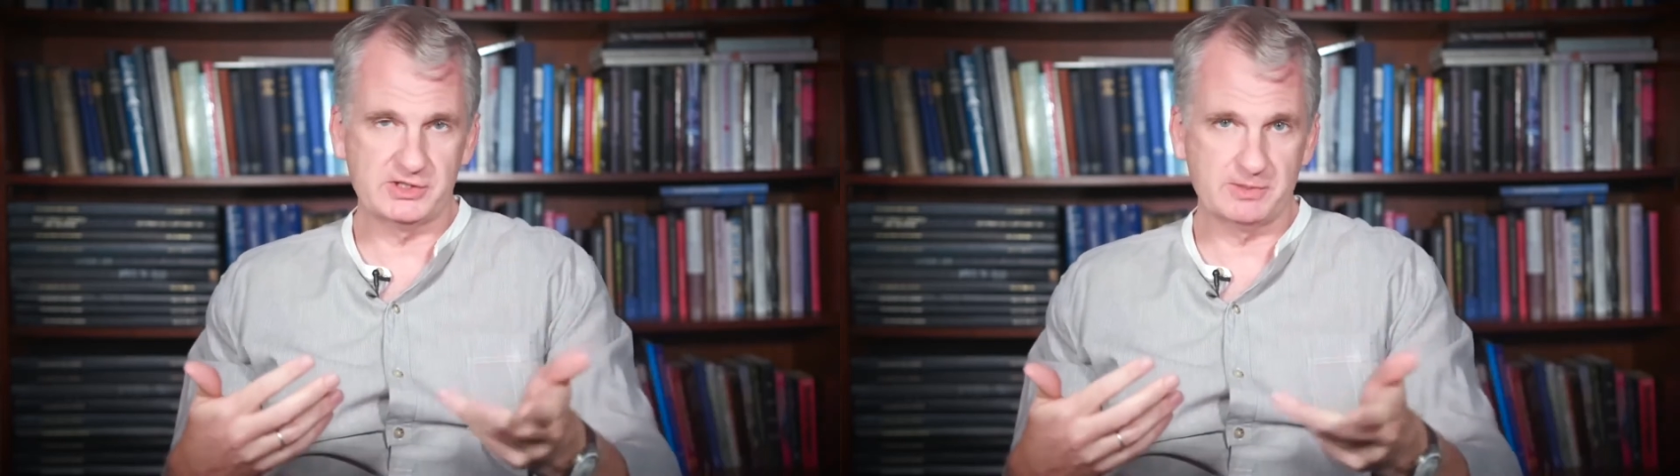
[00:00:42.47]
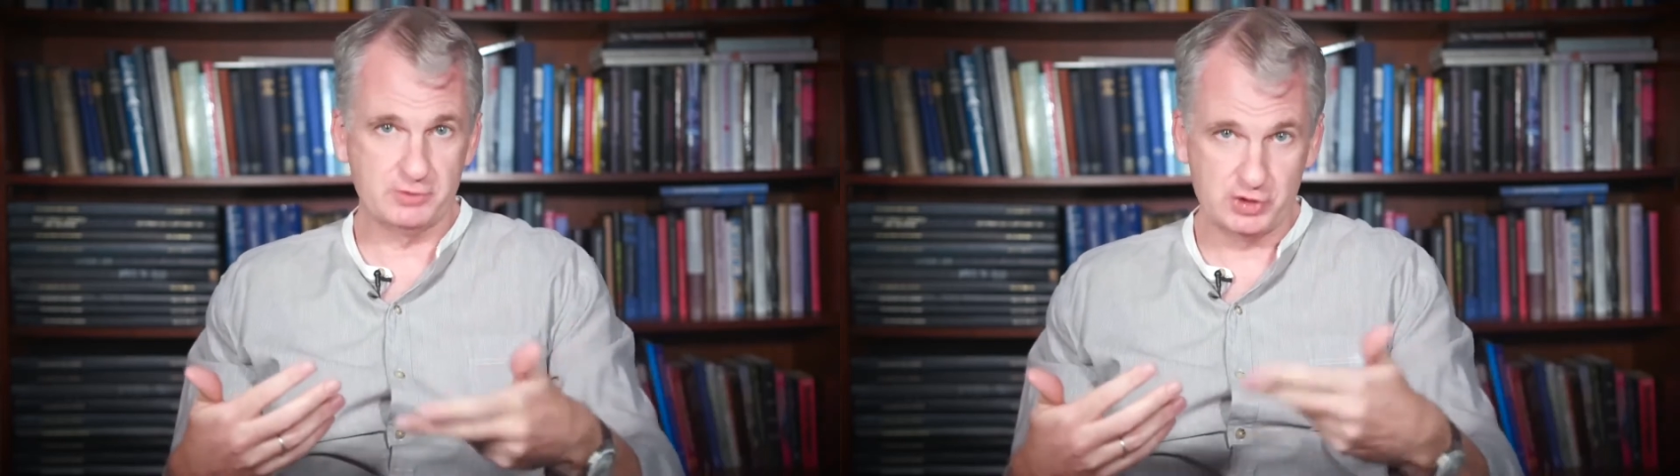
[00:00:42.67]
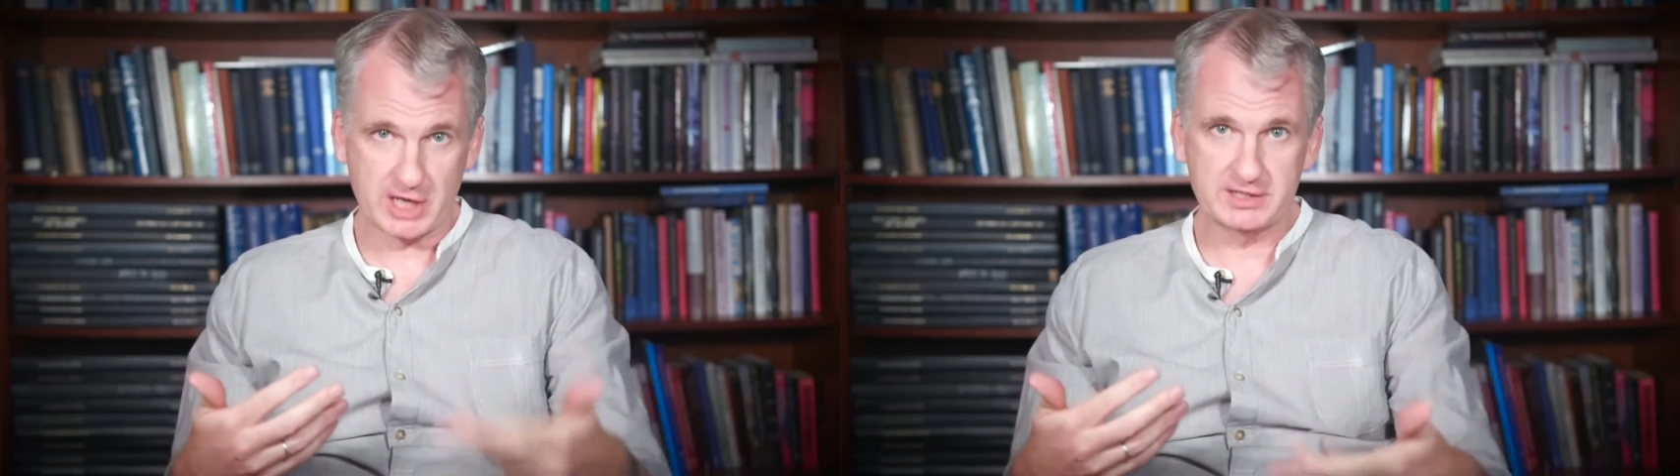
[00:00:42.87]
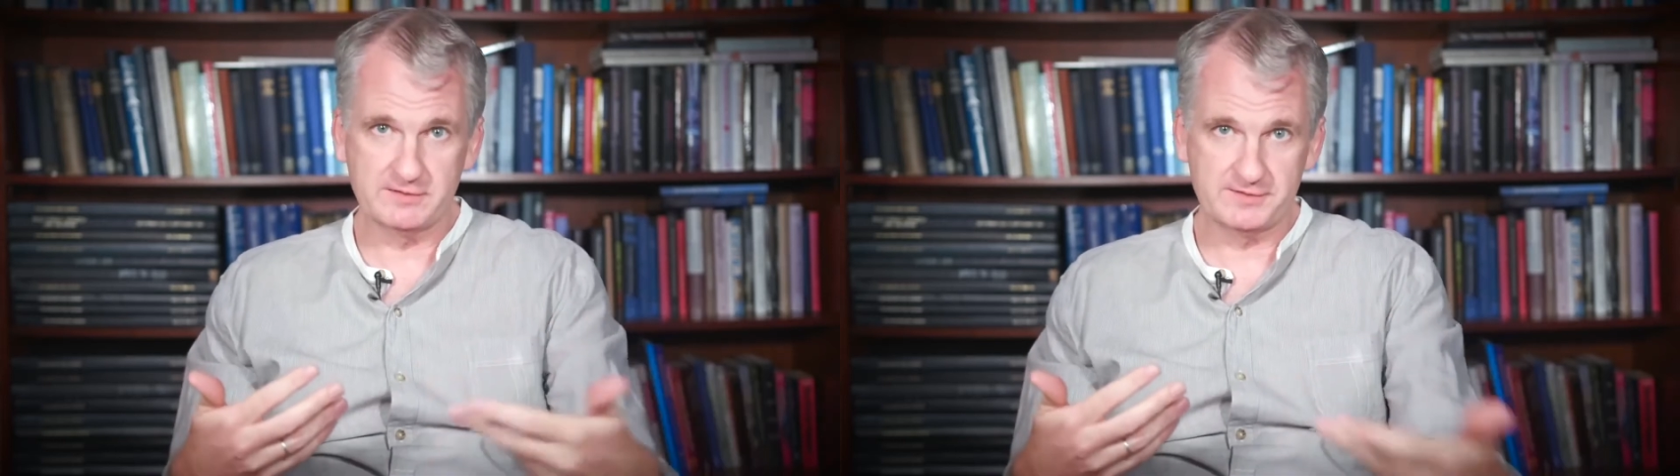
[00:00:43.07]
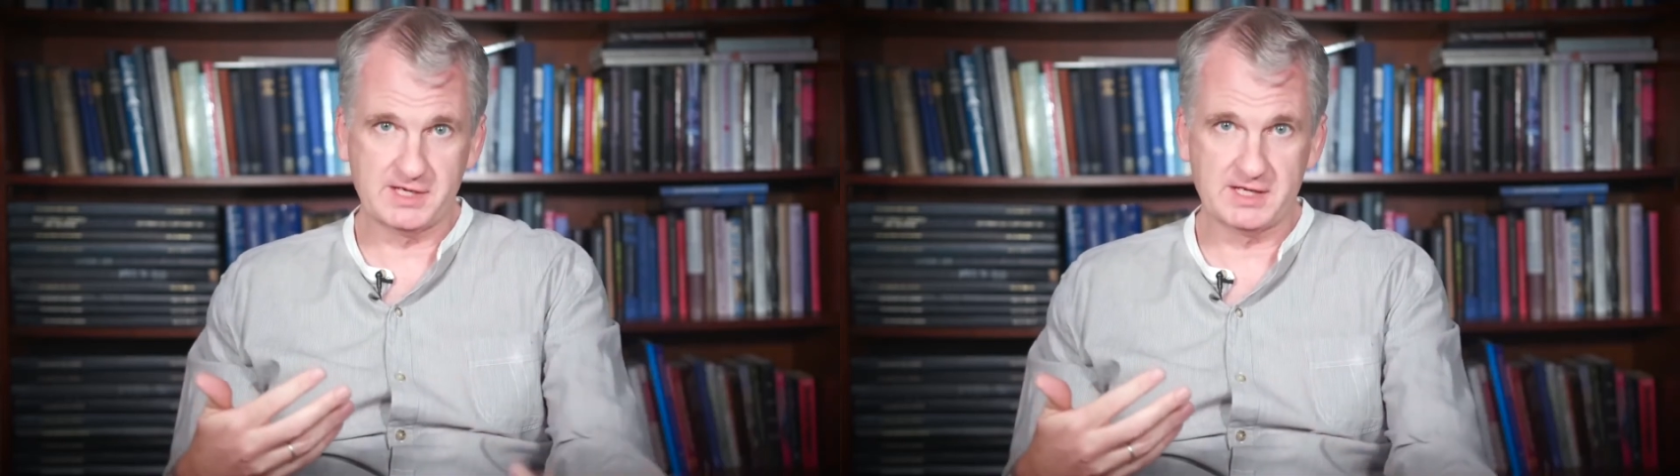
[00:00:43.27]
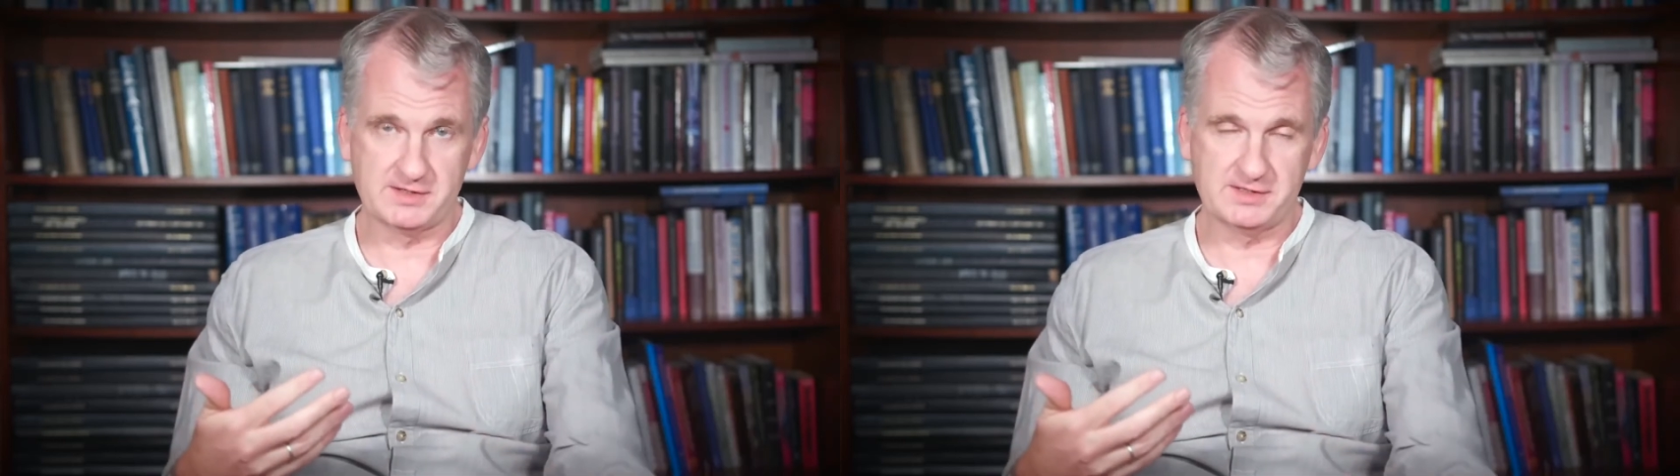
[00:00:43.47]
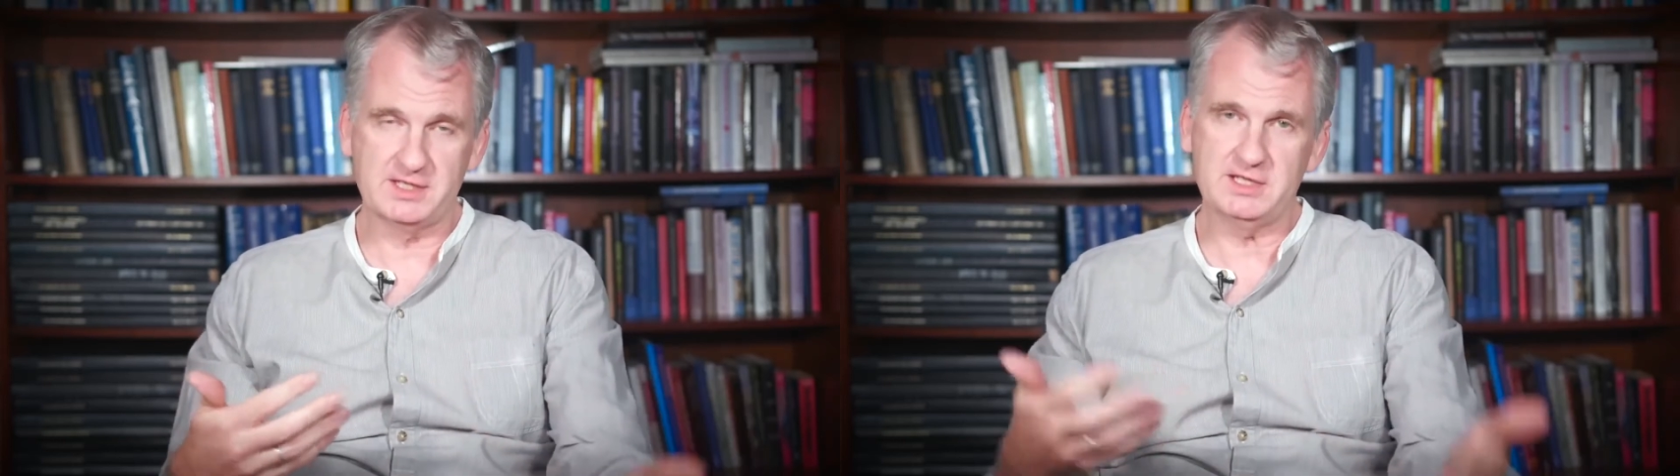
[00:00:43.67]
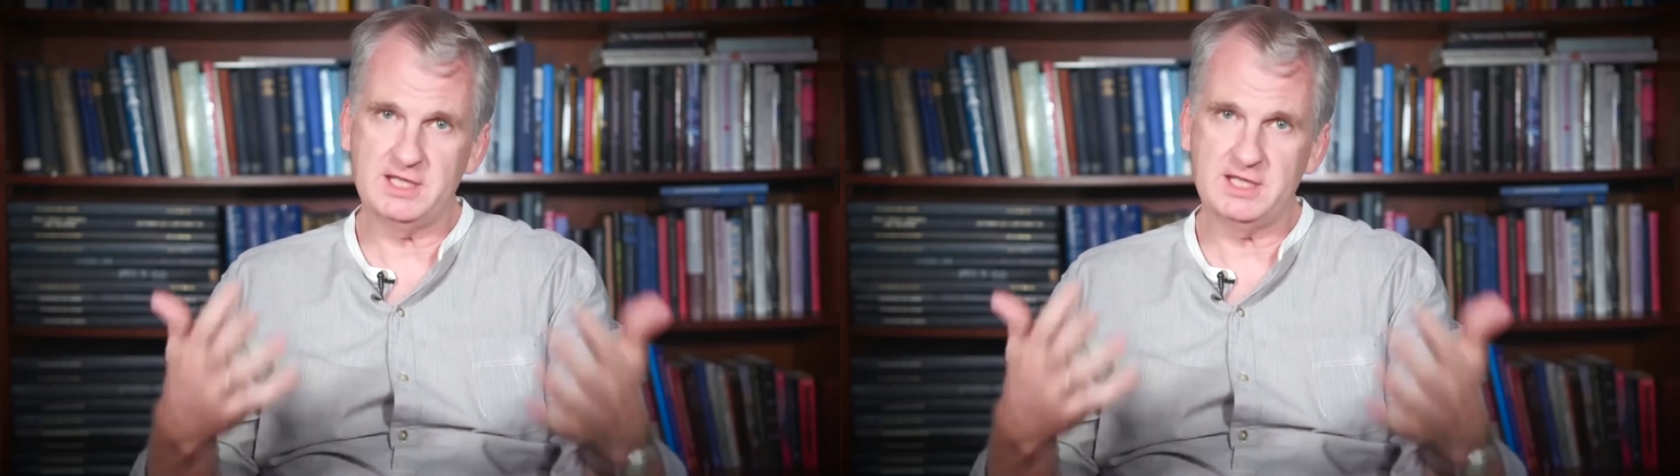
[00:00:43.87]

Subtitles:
subjective sense that,